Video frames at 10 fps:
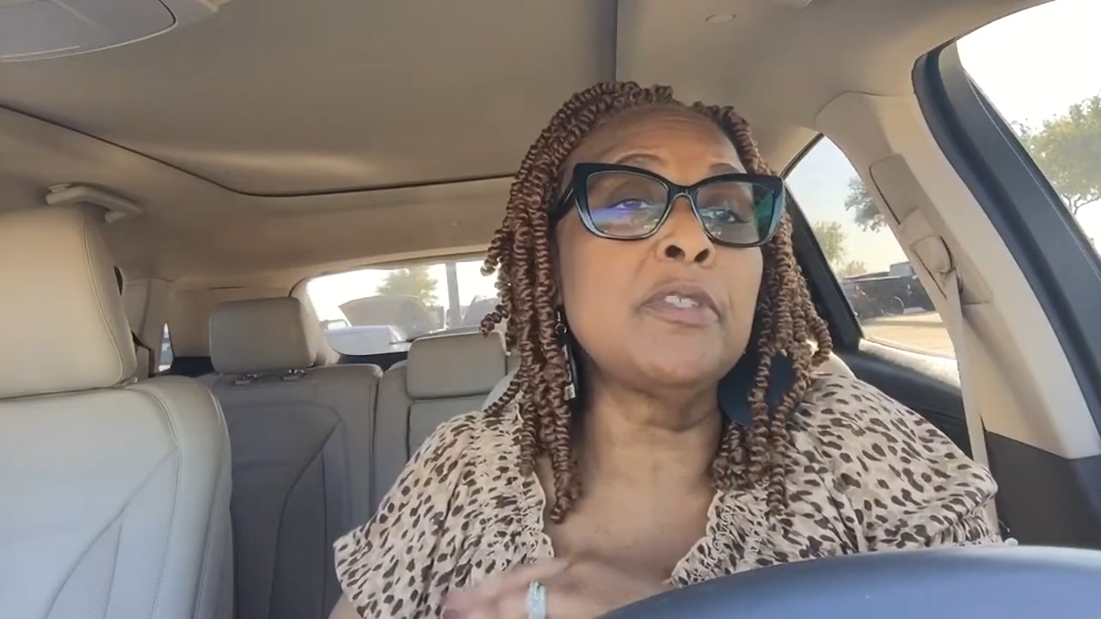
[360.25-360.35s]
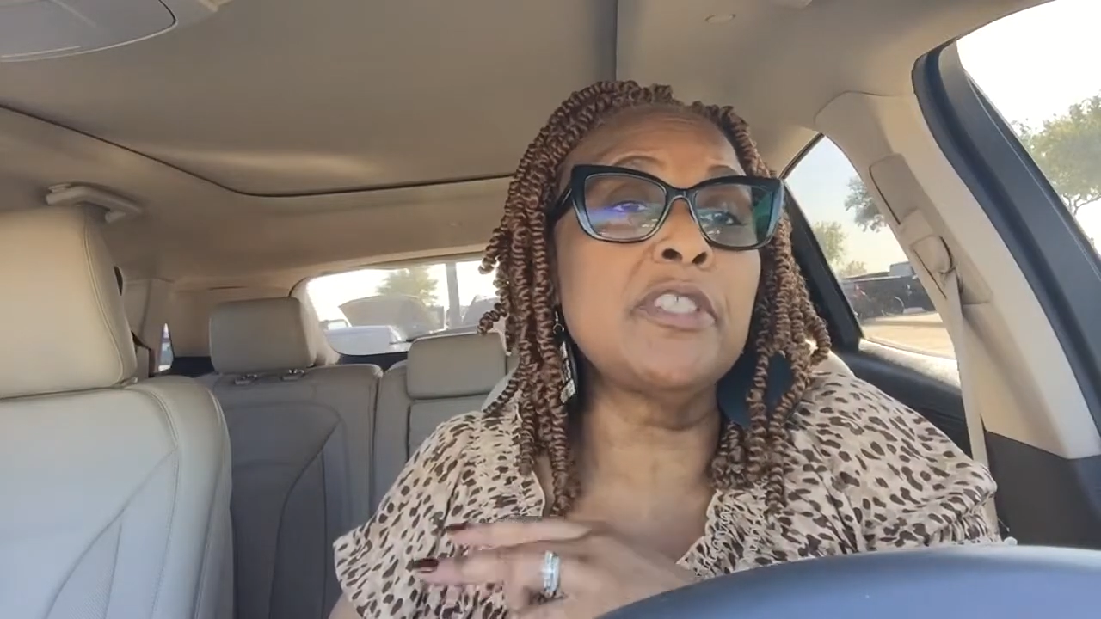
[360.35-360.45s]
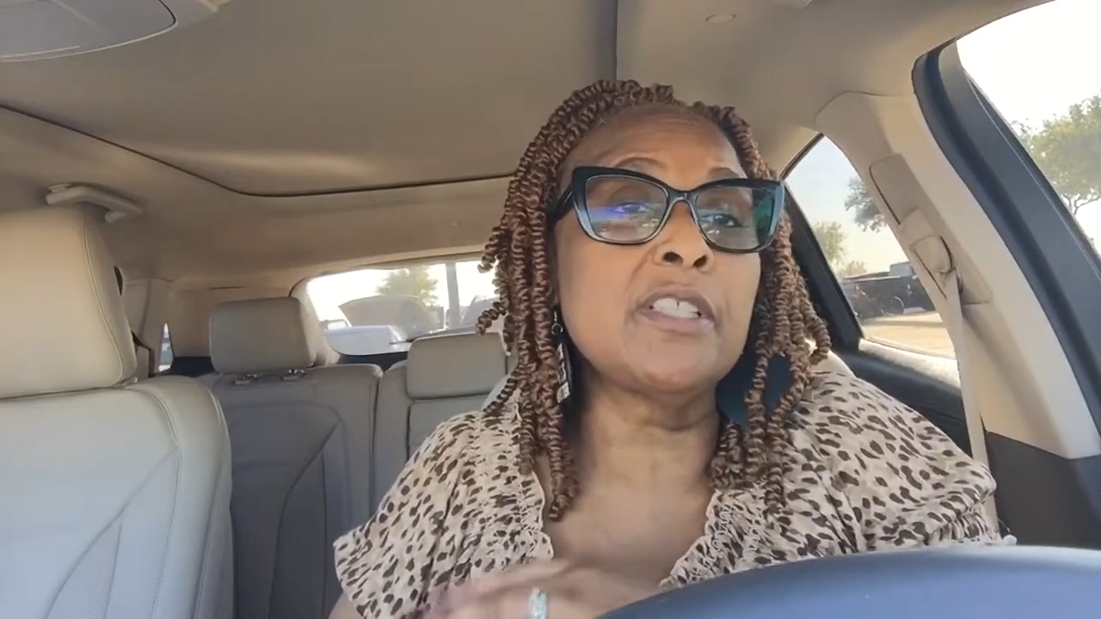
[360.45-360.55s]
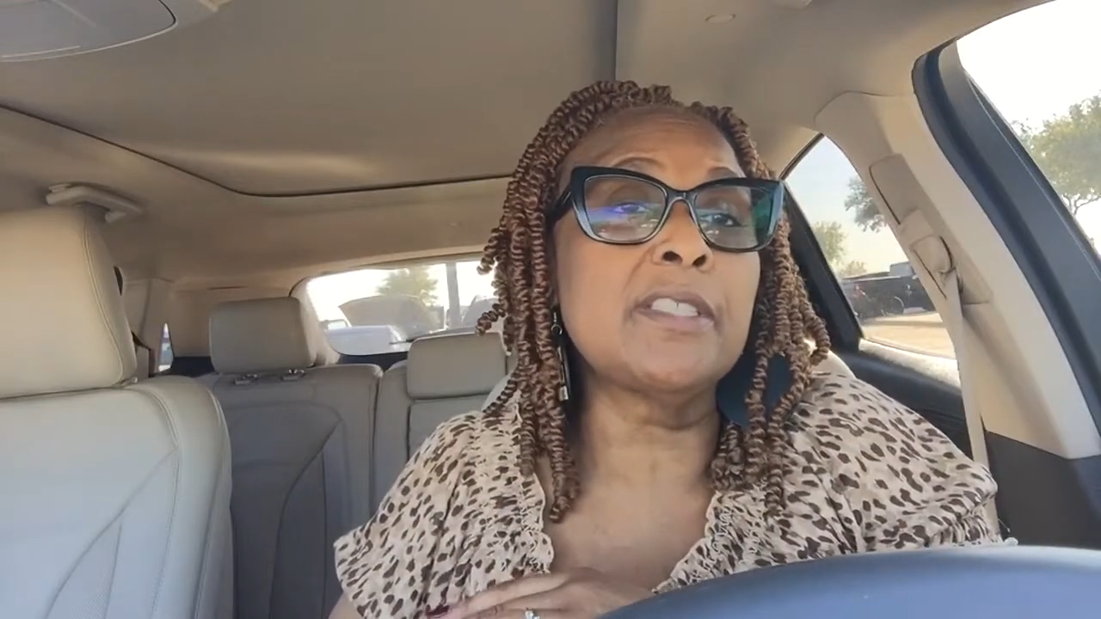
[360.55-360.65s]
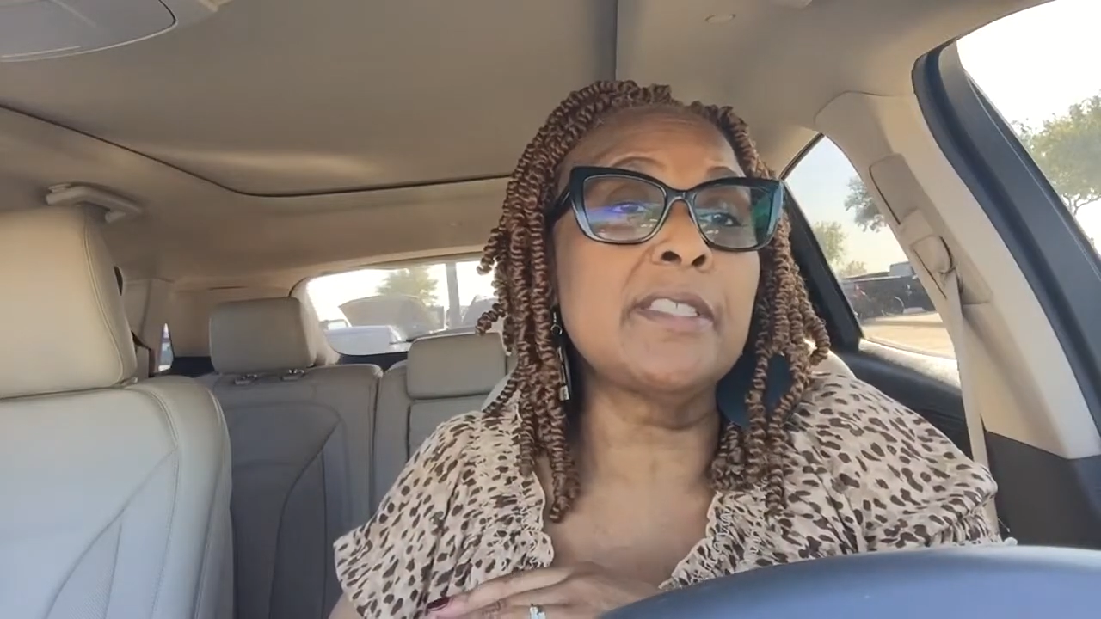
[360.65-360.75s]
with
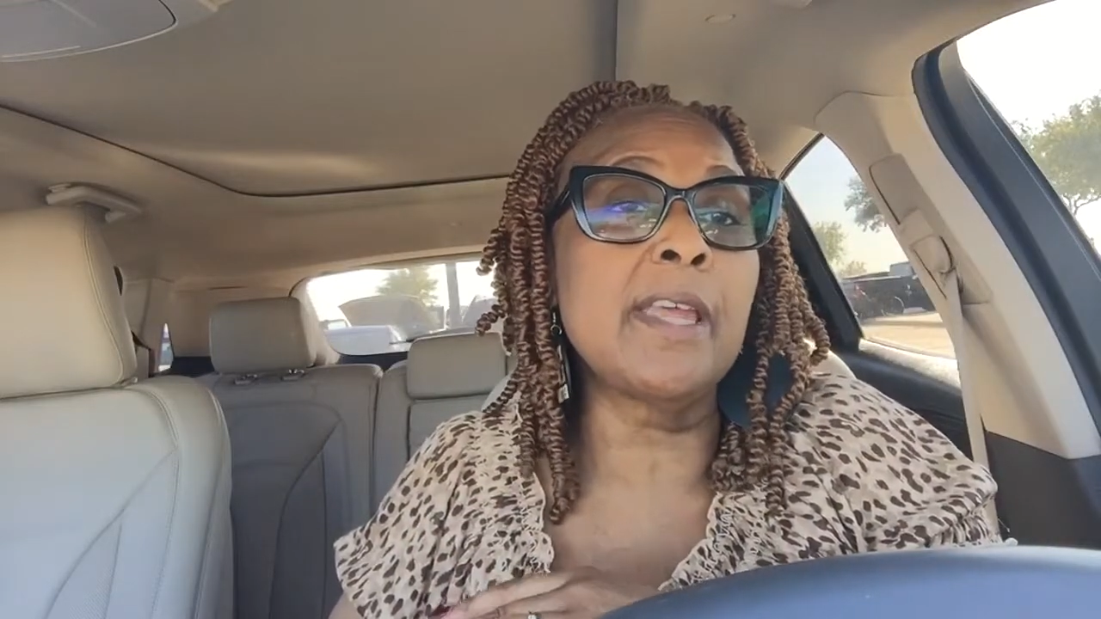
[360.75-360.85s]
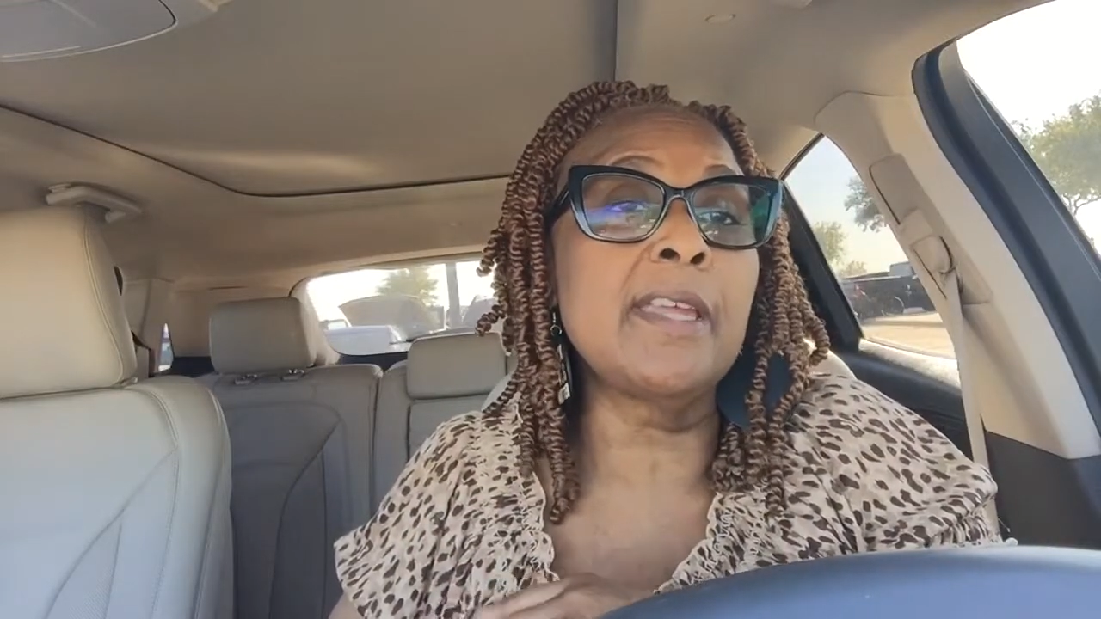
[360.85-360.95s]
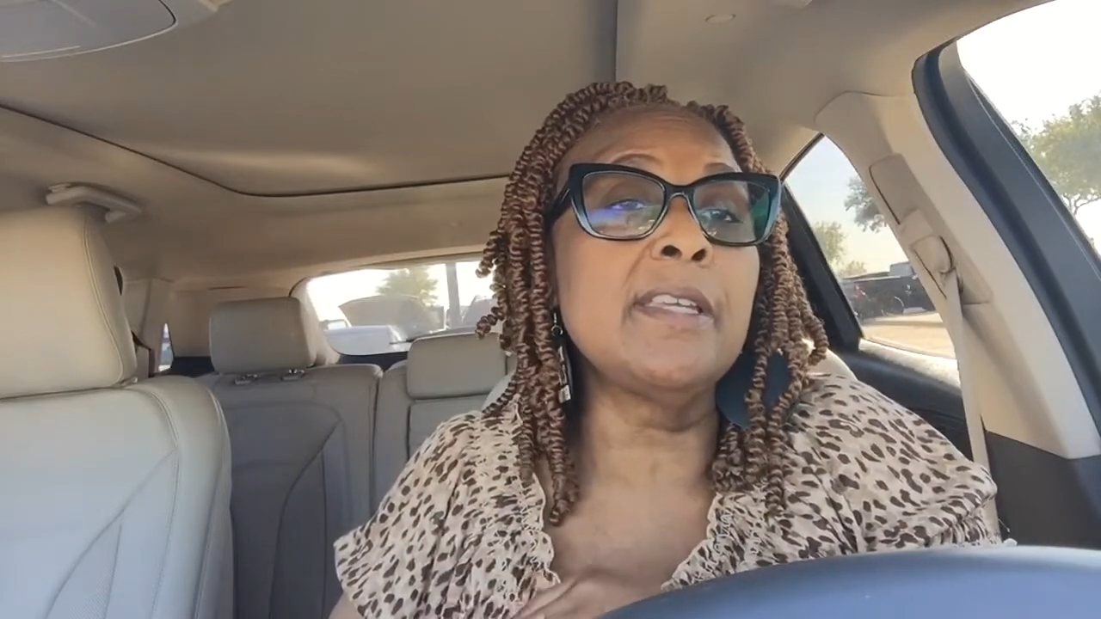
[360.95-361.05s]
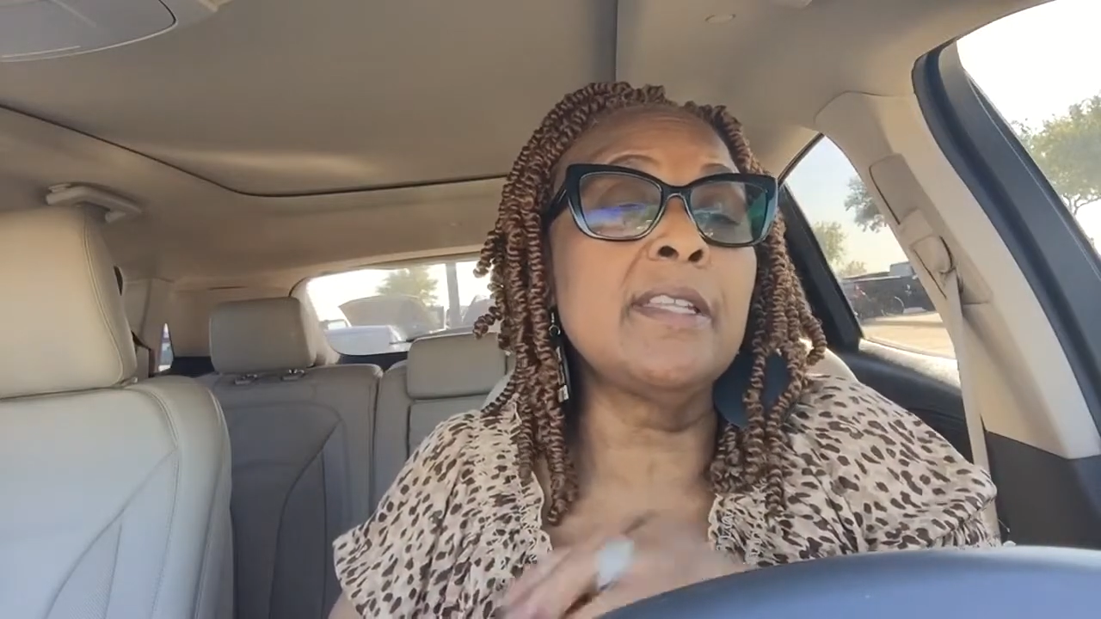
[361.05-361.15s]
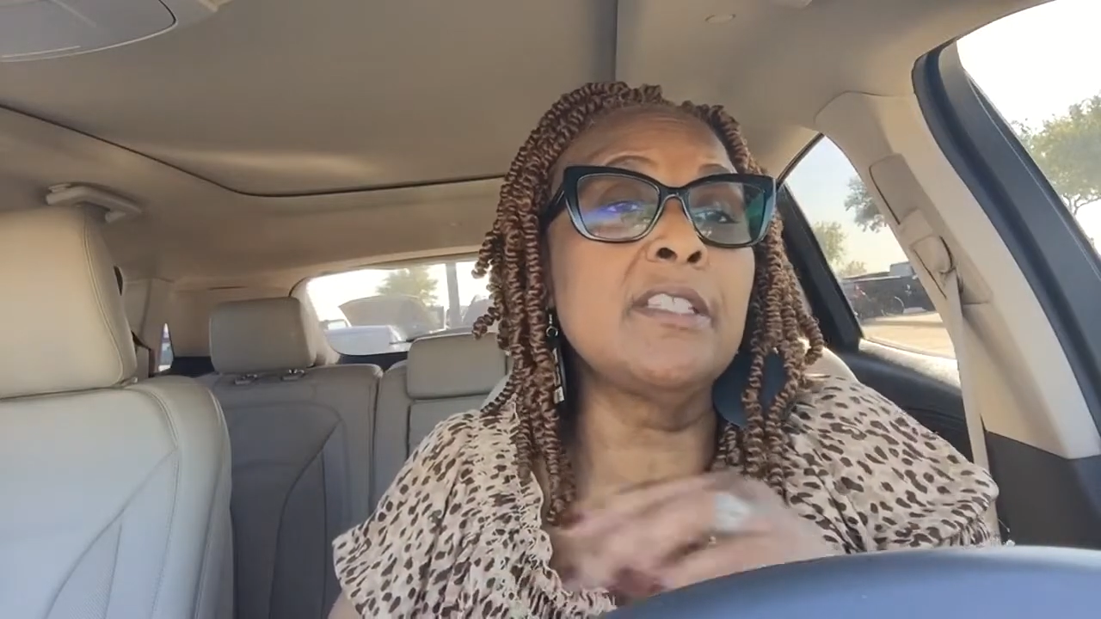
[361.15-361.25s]
Justice
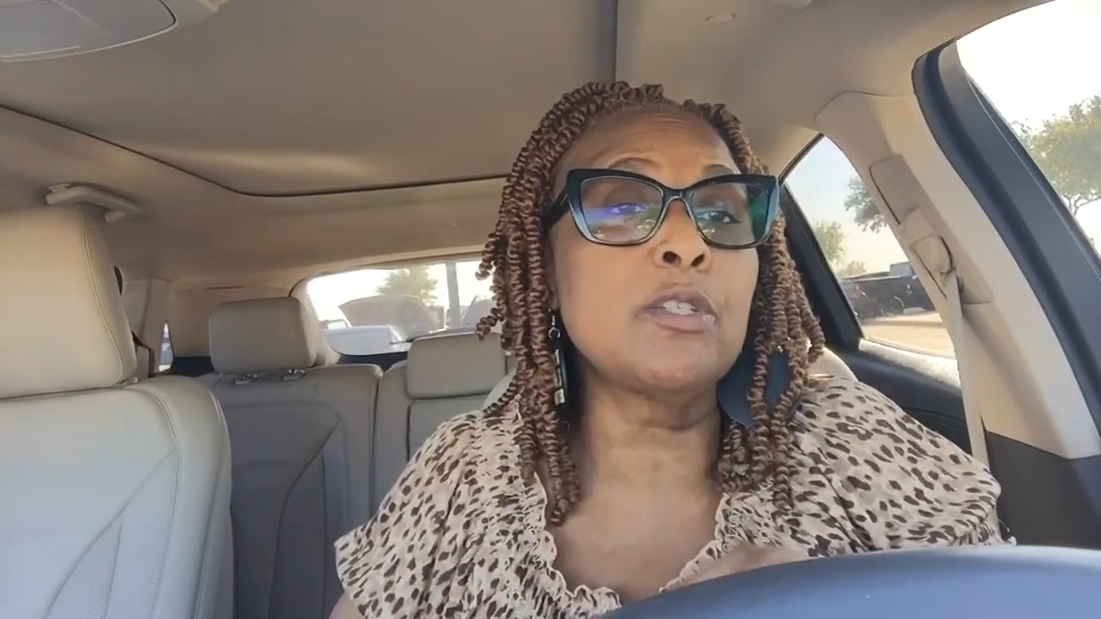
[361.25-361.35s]
Kagan